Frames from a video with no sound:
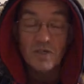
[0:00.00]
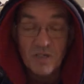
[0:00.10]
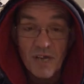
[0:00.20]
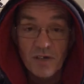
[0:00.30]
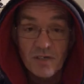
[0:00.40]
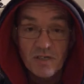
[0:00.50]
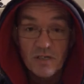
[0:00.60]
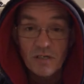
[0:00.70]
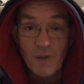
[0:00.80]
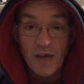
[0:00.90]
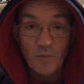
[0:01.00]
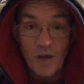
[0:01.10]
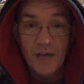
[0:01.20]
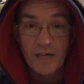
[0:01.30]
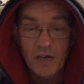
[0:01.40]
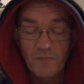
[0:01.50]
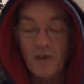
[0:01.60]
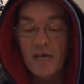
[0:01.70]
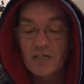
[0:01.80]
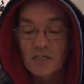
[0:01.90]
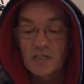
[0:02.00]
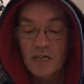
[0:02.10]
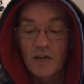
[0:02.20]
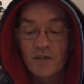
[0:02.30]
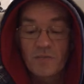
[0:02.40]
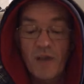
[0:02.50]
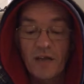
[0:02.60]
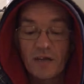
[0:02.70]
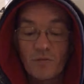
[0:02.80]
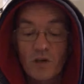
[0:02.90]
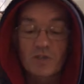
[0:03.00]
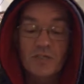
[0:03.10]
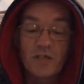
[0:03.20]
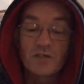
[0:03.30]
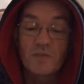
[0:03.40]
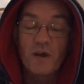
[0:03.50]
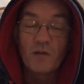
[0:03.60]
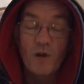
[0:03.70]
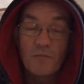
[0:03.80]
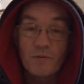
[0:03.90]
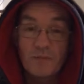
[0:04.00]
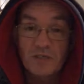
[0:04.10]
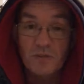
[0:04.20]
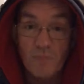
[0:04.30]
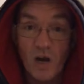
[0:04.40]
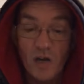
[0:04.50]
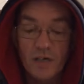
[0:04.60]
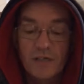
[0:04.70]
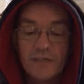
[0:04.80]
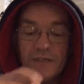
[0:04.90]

sinners, no matter what, in our flesh, in our humanity, we are sinners, no matter what. We missed the mark.